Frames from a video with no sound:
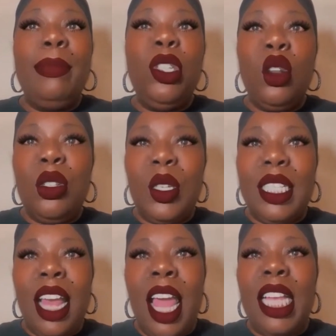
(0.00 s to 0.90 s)
I'm sure
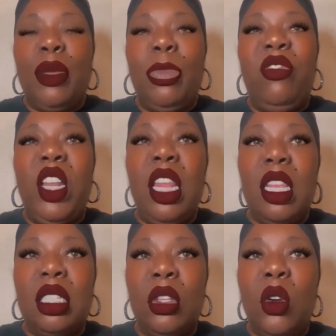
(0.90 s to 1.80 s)
Trizah has been
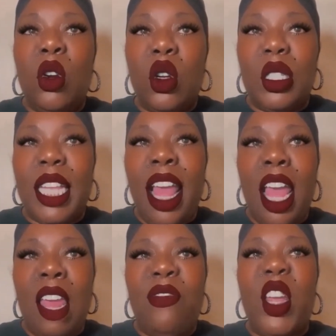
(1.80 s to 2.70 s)
filling this little girl's
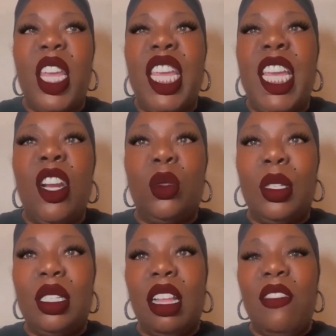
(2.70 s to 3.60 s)
head for years